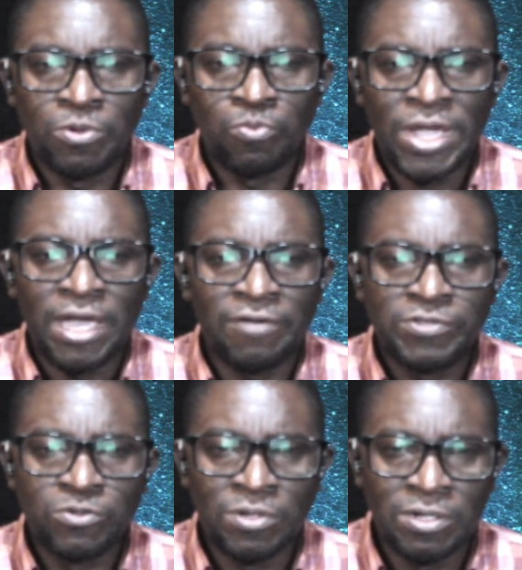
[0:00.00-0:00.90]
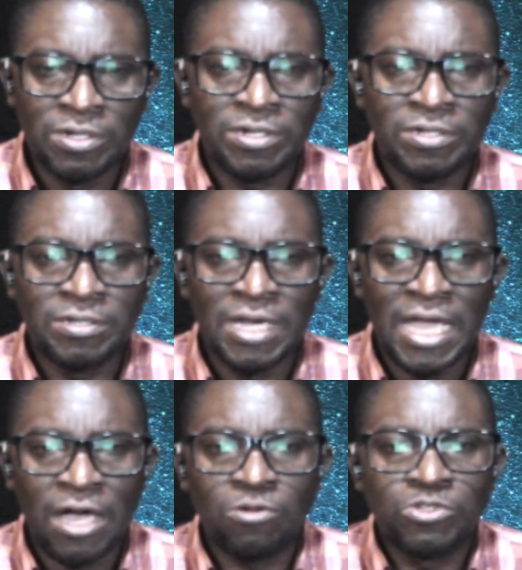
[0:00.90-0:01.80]
we have to learn
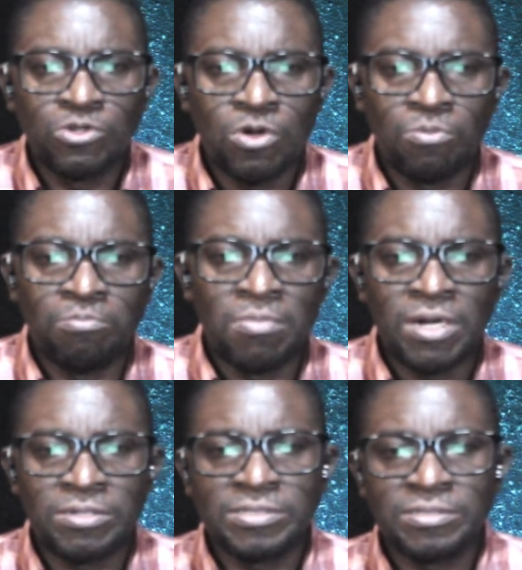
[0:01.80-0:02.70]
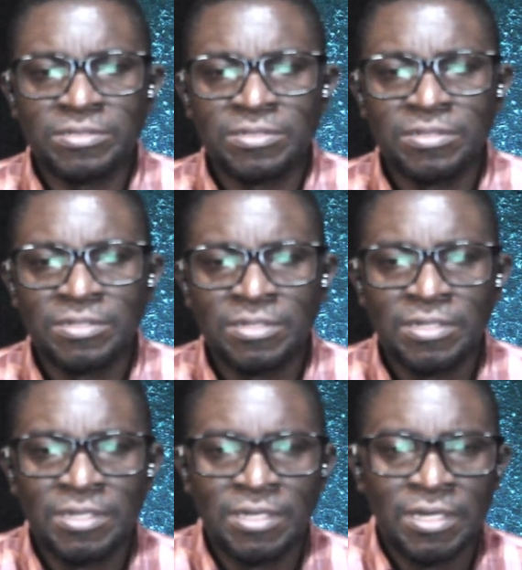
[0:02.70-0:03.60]
how to command,
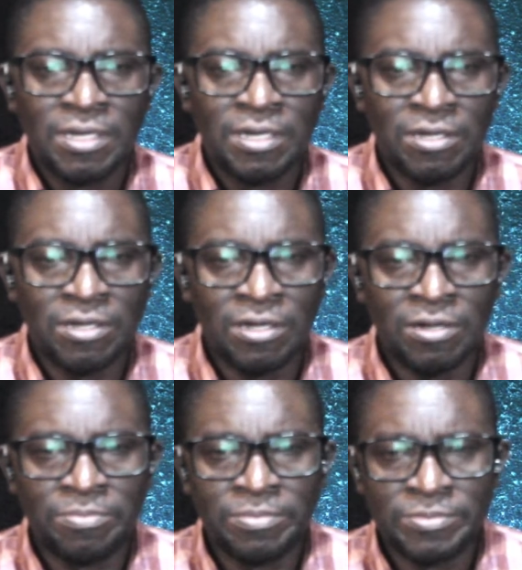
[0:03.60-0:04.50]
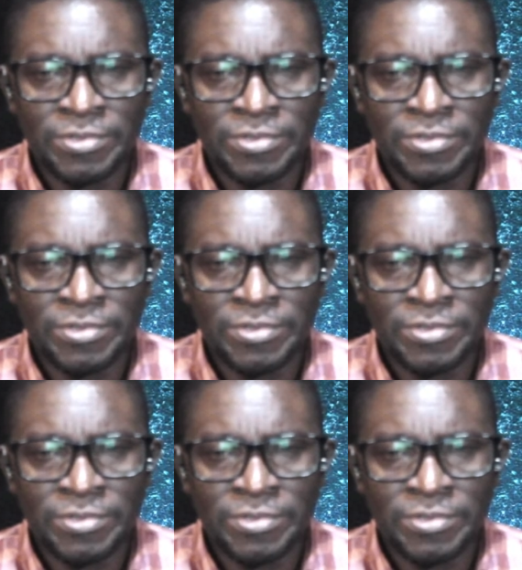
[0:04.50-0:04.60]
how